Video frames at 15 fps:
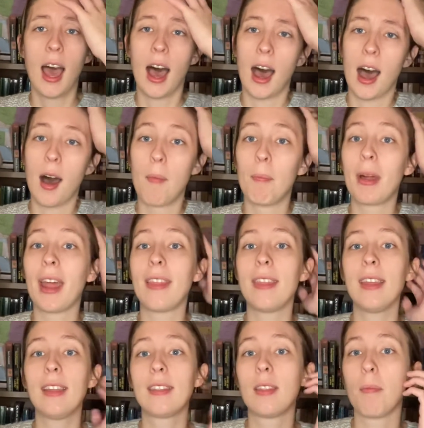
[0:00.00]
But I
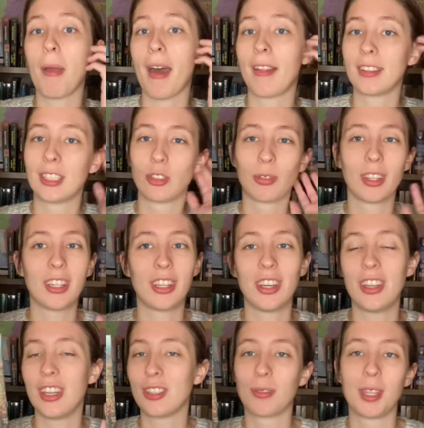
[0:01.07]
think the balance is really
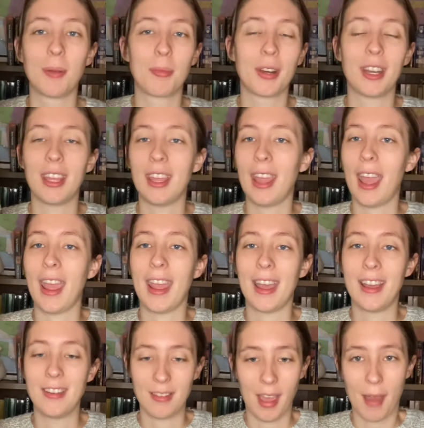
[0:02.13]
good. It's really pretty,
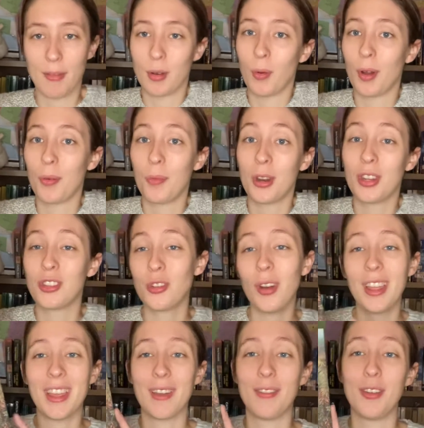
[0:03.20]
and everyone would enjoy
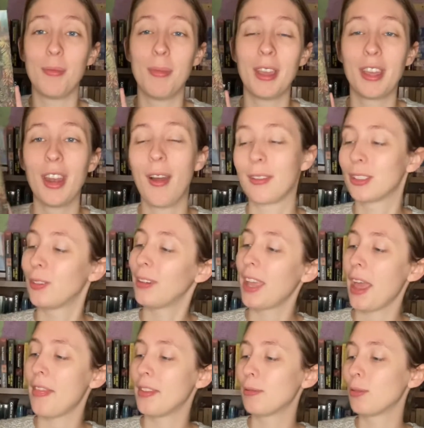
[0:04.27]
it if you'd pick it up. So
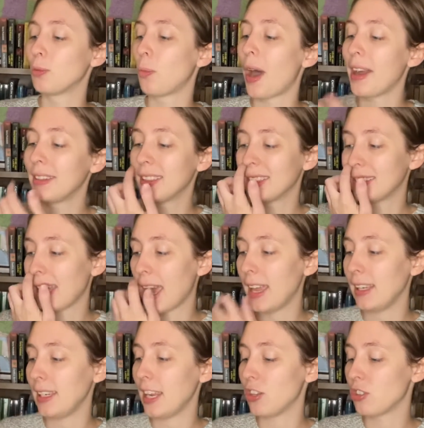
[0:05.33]
again, this was Wild
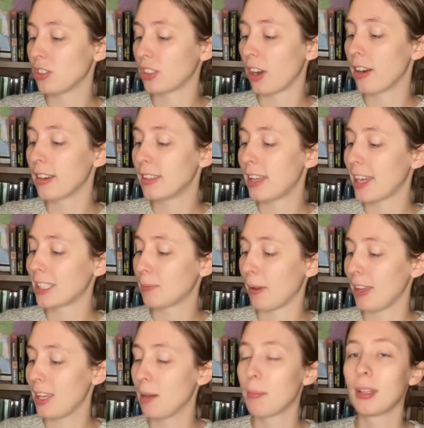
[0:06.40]
Design, Nature's Architects by
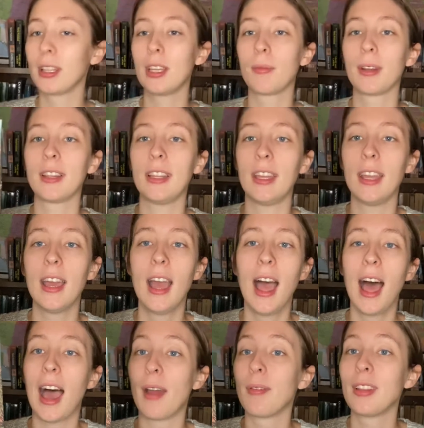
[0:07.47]
Kimberly Ridley.
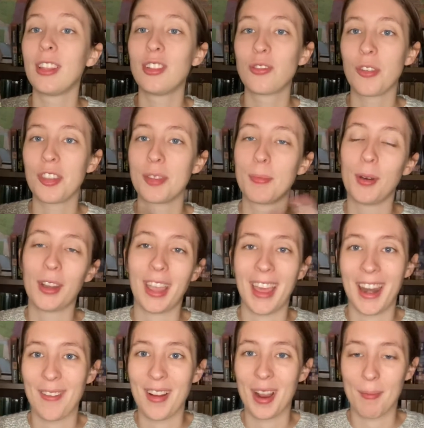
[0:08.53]
I really enjoyed this book,
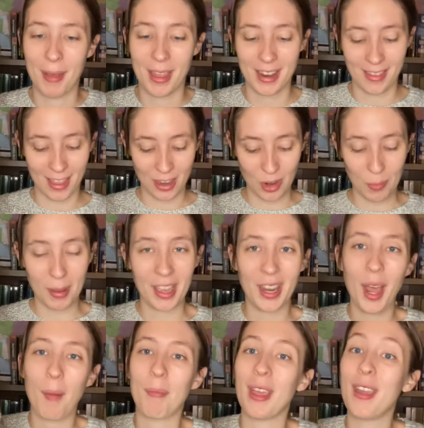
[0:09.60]
and I recommend that you pick it
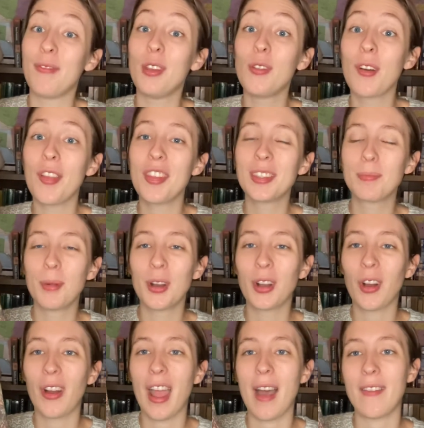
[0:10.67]
up. If you've read this book
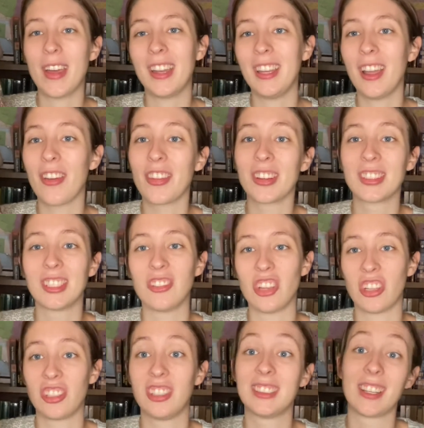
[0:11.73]
or have any other
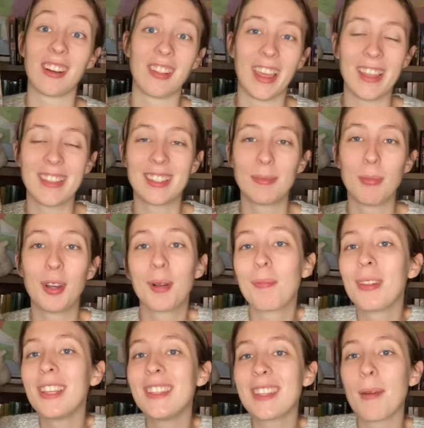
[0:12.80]
suggestions that are like this book,
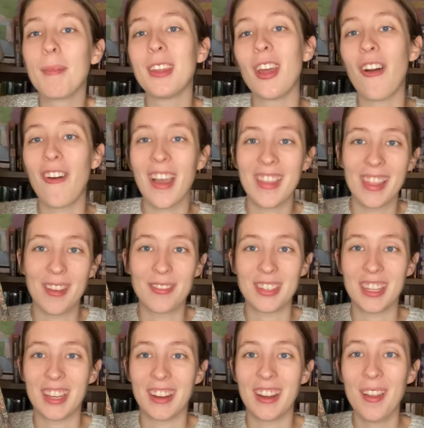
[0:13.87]
please let me know. I'd love to
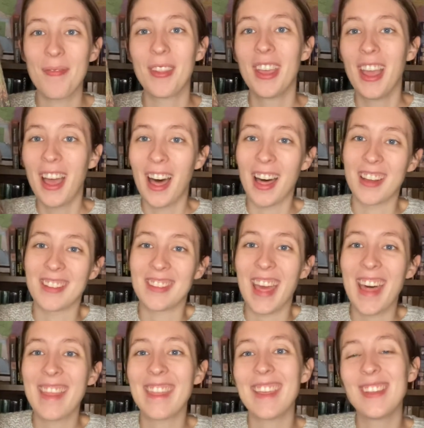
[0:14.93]
hear it. Other than
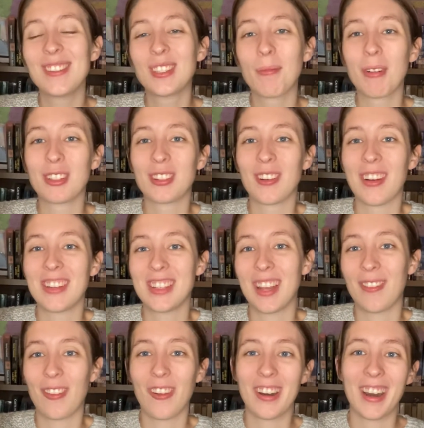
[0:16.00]
that, thank you so much for watching,
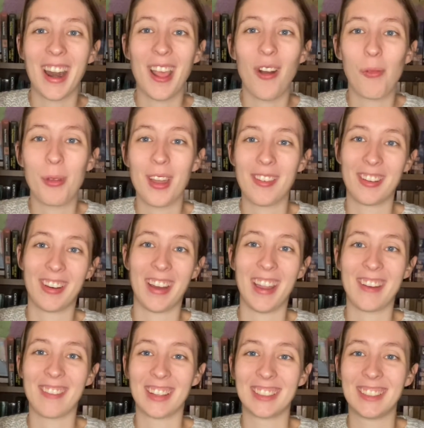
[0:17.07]
everyone, and I hope you have a great
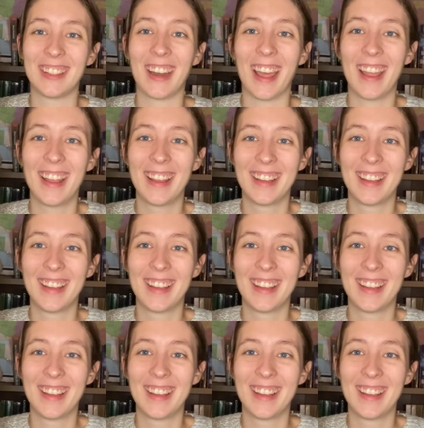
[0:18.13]
rest of your day.